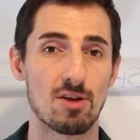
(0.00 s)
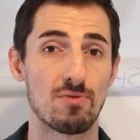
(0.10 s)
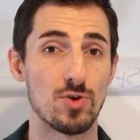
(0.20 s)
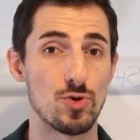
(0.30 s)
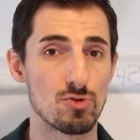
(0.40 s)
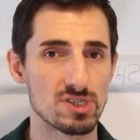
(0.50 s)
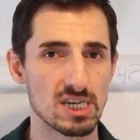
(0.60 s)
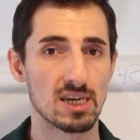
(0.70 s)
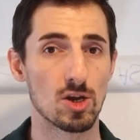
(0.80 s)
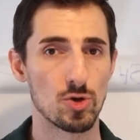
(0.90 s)
of
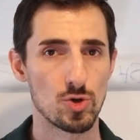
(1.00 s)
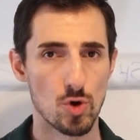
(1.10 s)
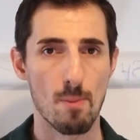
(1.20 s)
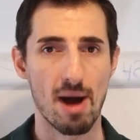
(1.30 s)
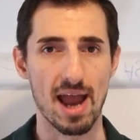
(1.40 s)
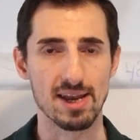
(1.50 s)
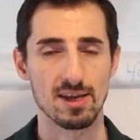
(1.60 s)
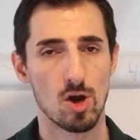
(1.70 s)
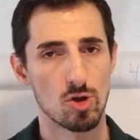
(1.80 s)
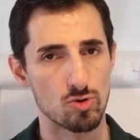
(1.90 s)
using your mind
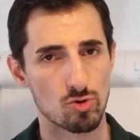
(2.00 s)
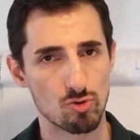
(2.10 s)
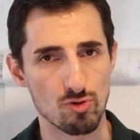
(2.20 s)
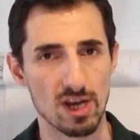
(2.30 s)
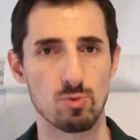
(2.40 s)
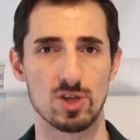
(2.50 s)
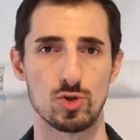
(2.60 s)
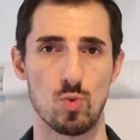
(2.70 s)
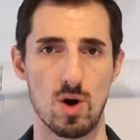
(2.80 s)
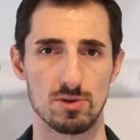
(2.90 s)
to create what
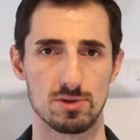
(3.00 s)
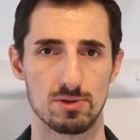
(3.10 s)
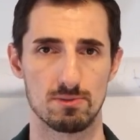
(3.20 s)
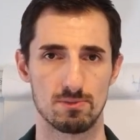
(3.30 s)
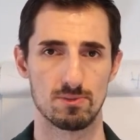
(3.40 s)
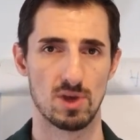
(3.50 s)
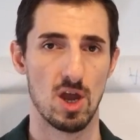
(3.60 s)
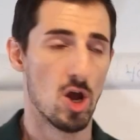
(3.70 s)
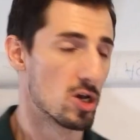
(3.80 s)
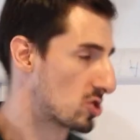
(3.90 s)
you want.
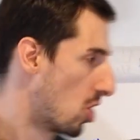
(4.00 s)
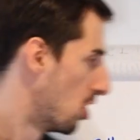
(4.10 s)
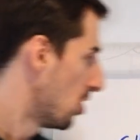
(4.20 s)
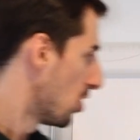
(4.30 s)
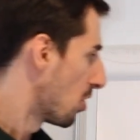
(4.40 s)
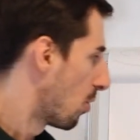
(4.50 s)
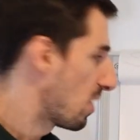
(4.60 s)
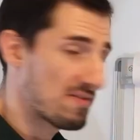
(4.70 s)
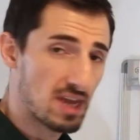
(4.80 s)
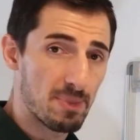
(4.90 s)
So we
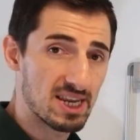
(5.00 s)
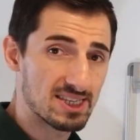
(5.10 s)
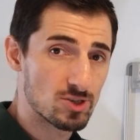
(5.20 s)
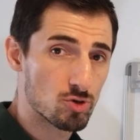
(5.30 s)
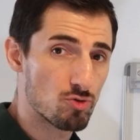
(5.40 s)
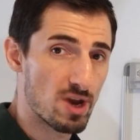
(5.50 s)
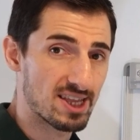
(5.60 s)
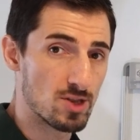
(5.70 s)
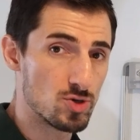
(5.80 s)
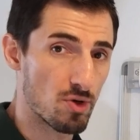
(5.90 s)
have the ability to
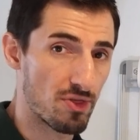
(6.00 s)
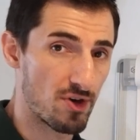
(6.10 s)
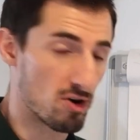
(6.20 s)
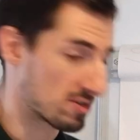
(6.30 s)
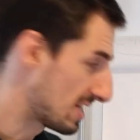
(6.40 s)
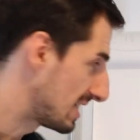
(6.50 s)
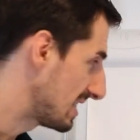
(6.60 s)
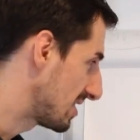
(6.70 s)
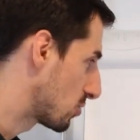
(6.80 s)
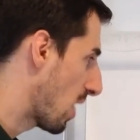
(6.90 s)
create a new thoughts, and
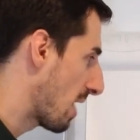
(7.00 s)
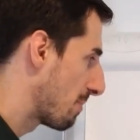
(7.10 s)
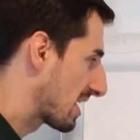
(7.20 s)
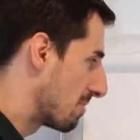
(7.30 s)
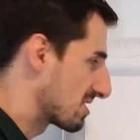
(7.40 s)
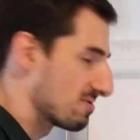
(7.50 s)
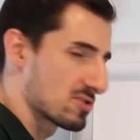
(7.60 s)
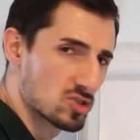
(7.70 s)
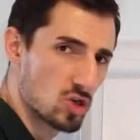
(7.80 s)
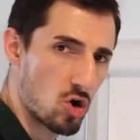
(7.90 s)
this is where it becomes
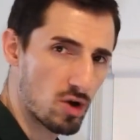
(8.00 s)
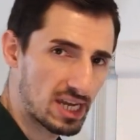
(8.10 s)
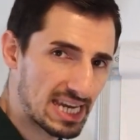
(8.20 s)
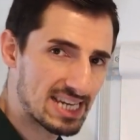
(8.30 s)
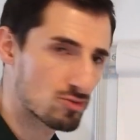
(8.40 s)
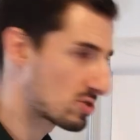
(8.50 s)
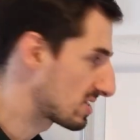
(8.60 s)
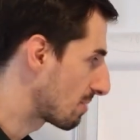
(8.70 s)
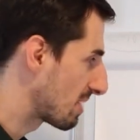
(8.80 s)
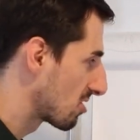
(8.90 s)
so
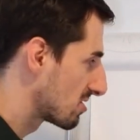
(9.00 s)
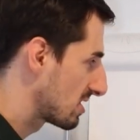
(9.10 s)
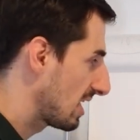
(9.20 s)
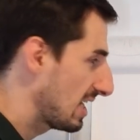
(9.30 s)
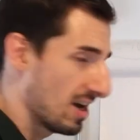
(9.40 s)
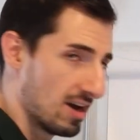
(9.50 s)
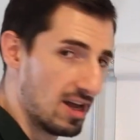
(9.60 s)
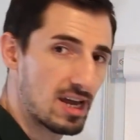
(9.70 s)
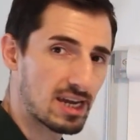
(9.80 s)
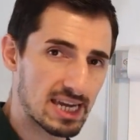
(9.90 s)
interesting, because here
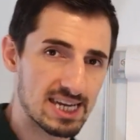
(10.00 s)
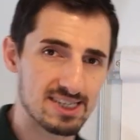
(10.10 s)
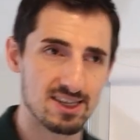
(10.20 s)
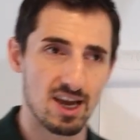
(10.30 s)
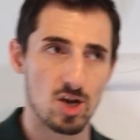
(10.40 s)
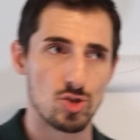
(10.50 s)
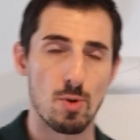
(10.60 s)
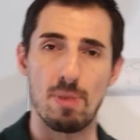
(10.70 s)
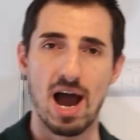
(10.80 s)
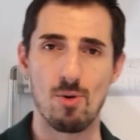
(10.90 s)
is the
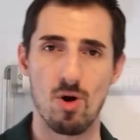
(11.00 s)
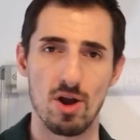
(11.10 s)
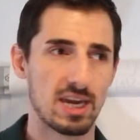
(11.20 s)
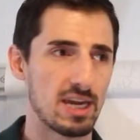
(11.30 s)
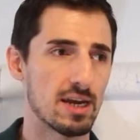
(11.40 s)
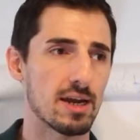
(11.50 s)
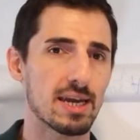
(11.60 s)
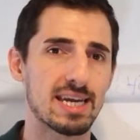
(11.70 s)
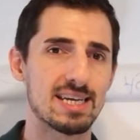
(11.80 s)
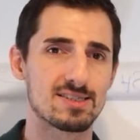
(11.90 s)
power. Here
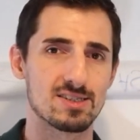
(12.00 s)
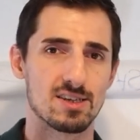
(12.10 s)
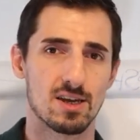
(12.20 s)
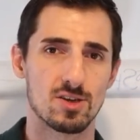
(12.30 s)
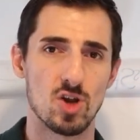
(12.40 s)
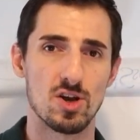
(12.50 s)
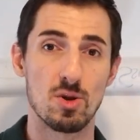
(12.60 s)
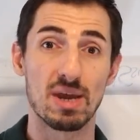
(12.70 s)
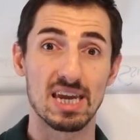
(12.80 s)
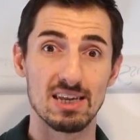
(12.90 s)
is, in the
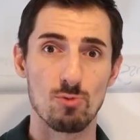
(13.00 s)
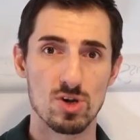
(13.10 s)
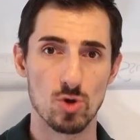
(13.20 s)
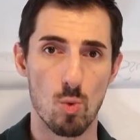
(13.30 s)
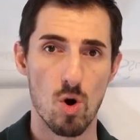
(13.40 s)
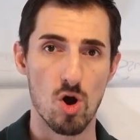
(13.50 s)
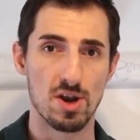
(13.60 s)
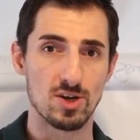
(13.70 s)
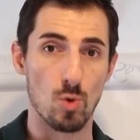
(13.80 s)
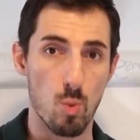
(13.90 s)
beginning was the word,
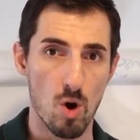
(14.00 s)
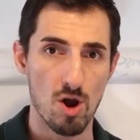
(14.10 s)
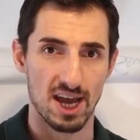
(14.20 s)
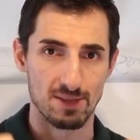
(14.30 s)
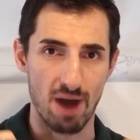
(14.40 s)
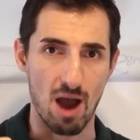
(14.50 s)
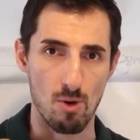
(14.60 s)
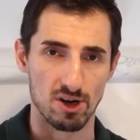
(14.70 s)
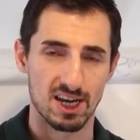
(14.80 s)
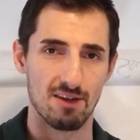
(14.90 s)
and the word had
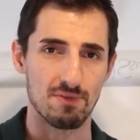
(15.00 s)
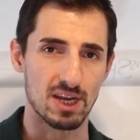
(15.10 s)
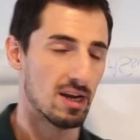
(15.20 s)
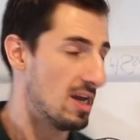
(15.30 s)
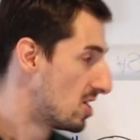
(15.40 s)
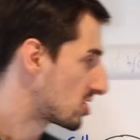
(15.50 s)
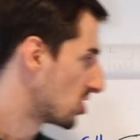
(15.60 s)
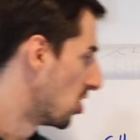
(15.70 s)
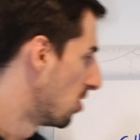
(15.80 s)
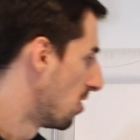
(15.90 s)
power, kind of thing.
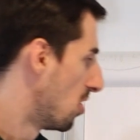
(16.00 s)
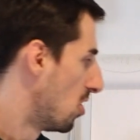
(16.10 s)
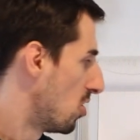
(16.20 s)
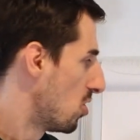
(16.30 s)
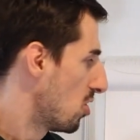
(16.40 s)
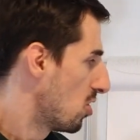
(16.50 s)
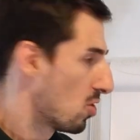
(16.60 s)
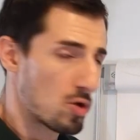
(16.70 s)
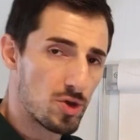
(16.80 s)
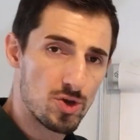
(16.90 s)
So
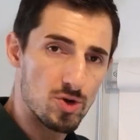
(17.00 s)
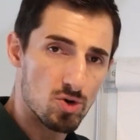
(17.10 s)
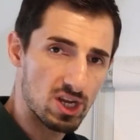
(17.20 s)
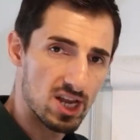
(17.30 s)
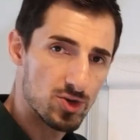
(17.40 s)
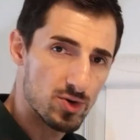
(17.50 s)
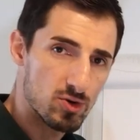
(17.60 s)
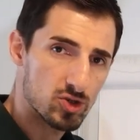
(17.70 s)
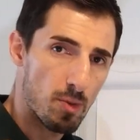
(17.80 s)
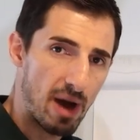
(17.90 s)
you can
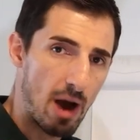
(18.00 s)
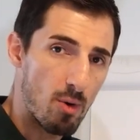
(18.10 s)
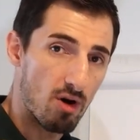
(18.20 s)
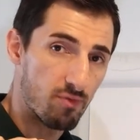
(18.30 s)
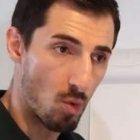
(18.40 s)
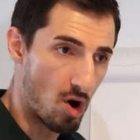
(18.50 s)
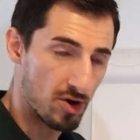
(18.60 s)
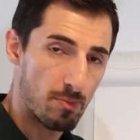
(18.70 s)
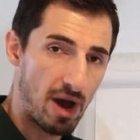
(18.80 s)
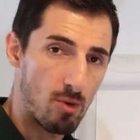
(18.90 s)
use the power of word,
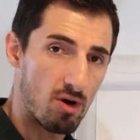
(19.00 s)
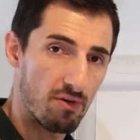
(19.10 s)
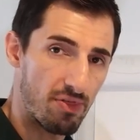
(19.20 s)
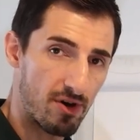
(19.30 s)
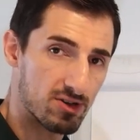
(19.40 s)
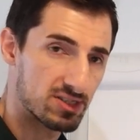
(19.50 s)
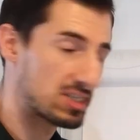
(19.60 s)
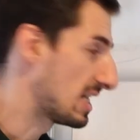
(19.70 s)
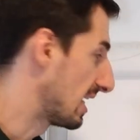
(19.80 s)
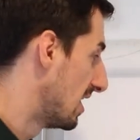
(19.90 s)
the power of thoughts
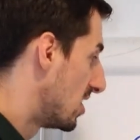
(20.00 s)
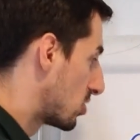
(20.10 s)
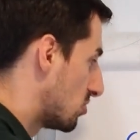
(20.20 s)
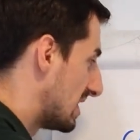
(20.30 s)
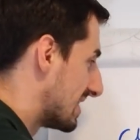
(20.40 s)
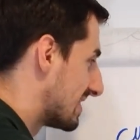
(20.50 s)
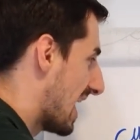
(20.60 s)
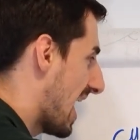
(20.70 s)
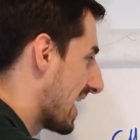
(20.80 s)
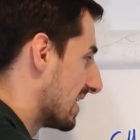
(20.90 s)
here, to
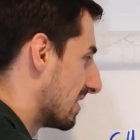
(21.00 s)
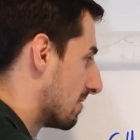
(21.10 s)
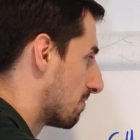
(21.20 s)
design